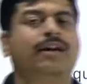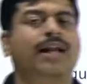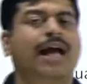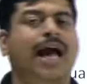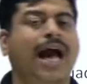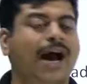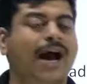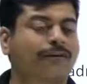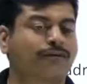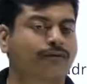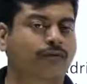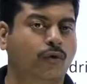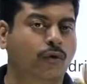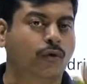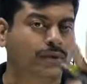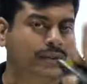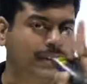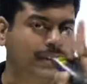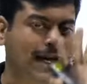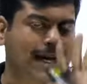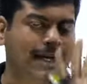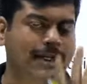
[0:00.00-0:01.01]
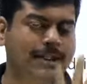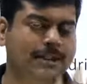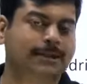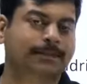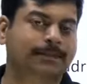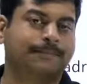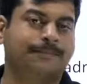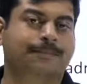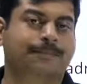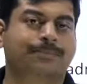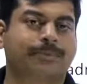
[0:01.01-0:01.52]
will have four sides,
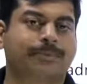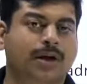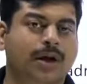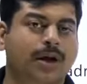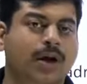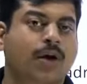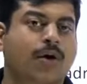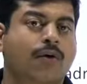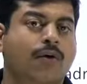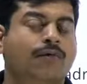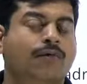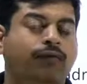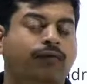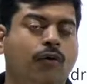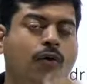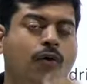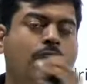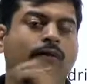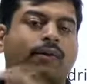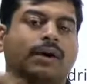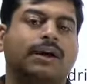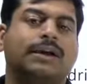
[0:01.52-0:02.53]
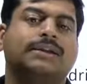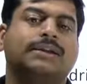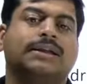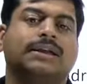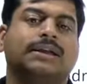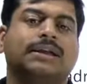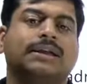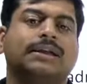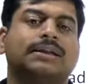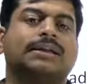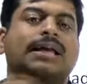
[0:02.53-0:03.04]
four
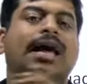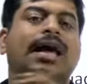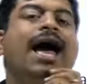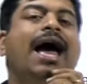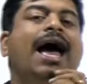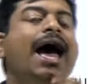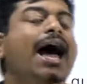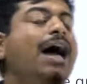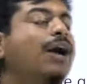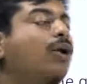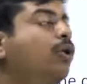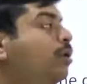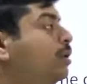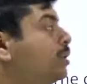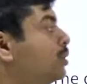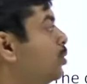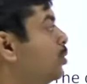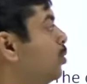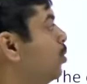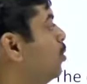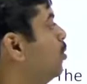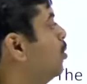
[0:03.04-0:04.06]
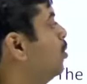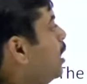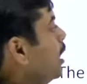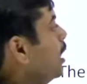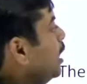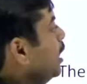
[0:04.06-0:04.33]
vertices, and also